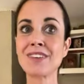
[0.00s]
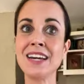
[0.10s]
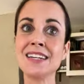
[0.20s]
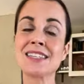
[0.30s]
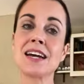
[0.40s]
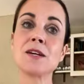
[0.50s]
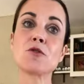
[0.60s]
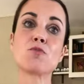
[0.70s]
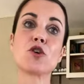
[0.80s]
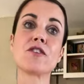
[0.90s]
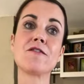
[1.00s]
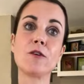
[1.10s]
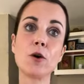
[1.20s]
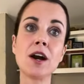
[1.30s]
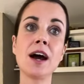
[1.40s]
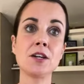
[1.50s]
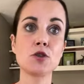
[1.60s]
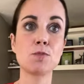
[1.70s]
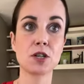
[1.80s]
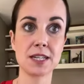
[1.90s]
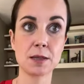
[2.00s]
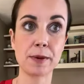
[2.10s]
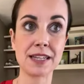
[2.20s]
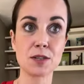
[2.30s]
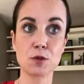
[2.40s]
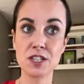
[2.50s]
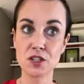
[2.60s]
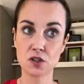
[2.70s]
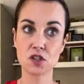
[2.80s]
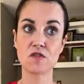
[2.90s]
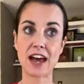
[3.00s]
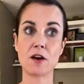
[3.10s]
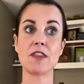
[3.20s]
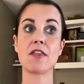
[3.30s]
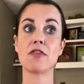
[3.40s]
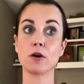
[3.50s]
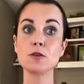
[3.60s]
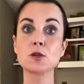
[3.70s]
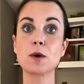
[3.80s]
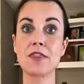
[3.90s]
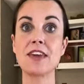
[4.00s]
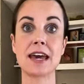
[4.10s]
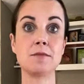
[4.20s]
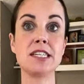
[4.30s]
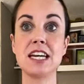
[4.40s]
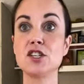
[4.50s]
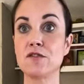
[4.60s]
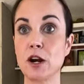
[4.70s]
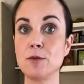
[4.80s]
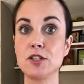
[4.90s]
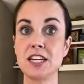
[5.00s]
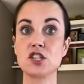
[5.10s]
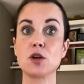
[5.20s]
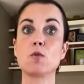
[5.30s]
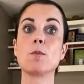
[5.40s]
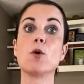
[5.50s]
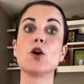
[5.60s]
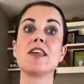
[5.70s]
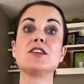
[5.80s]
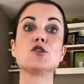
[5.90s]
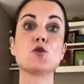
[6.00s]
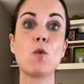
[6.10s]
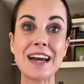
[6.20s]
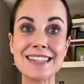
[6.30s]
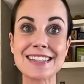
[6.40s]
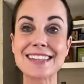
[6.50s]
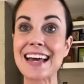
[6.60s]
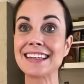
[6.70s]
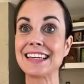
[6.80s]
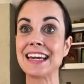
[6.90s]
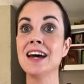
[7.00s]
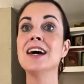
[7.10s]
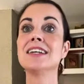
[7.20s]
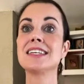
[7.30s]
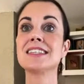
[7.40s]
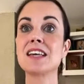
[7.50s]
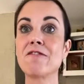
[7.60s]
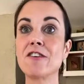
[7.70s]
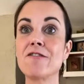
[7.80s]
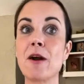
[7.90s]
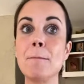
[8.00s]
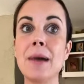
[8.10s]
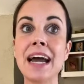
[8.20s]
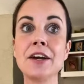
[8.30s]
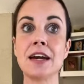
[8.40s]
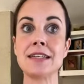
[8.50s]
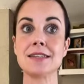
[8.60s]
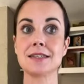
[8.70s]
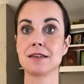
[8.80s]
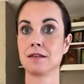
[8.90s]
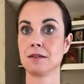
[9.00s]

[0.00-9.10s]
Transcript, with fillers: In a study with more than 400 participants, researchers found that those with the MTHFR mutation were more than twice as likely to suffer from migraines.